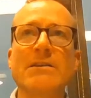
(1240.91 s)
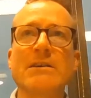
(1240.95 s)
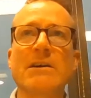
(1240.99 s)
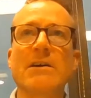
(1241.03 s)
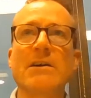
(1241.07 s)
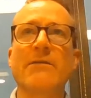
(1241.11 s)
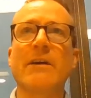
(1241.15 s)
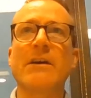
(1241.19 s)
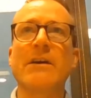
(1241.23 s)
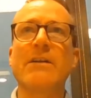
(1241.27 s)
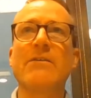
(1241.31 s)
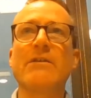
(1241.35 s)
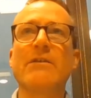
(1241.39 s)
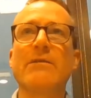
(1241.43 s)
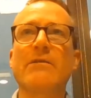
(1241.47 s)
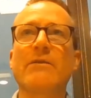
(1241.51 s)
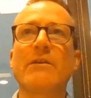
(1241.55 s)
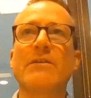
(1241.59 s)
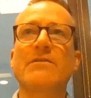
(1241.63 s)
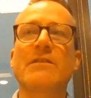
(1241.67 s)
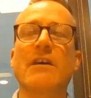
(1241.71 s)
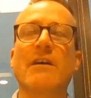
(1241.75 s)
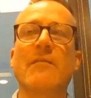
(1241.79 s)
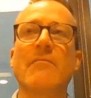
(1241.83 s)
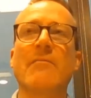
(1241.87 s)
So if I look, for
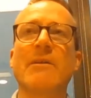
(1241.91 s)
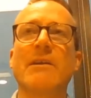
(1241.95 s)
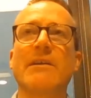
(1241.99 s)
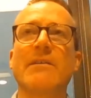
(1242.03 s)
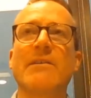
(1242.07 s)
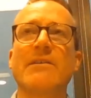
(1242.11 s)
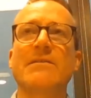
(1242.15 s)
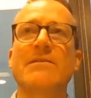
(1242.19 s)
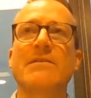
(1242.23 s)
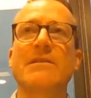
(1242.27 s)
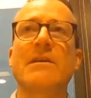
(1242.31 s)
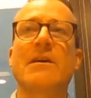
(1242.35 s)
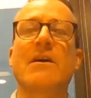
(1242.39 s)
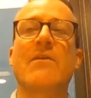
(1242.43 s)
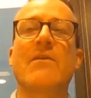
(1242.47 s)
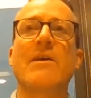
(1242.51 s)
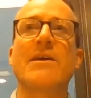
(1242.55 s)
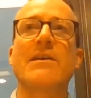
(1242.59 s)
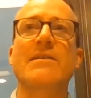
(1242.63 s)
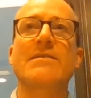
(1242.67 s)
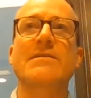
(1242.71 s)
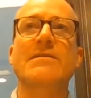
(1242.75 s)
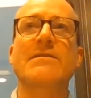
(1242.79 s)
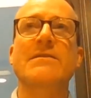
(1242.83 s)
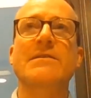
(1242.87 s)
example, in the
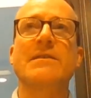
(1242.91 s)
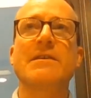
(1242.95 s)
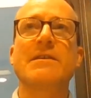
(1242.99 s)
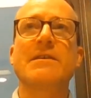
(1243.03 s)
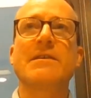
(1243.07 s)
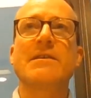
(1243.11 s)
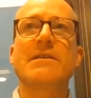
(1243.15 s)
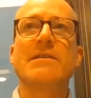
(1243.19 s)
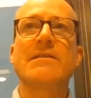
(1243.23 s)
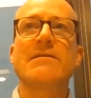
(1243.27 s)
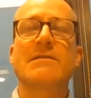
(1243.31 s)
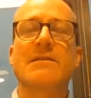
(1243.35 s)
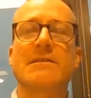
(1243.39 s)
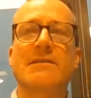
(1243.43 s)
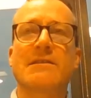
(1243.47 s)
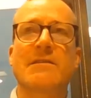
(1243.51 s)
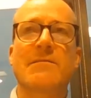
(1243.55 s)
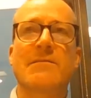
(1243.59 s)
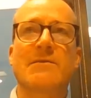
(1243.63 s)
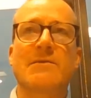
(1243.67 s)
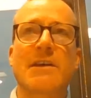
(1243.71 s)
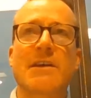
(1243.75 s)
CRS system,